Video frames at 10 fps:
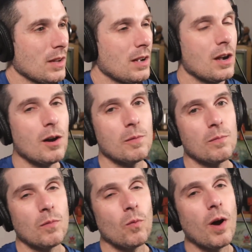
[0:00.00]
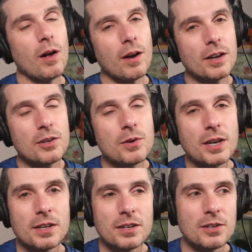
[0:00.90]
oh, well,
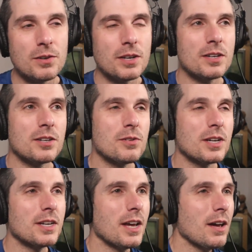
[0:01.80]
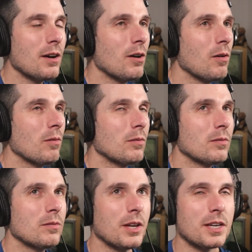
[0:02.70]
you can now
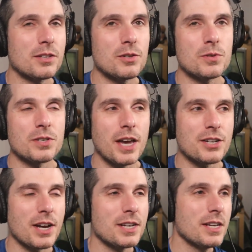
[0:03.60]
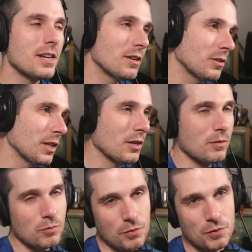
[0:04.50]
like do /IDE and like
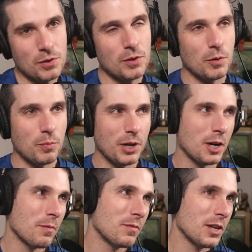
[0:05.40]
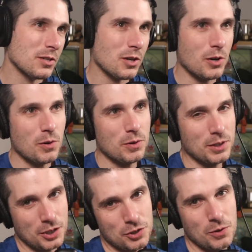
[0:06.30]
review. It'll bring up VS Code and
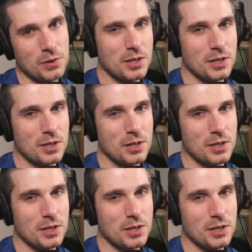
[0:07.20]
like show you the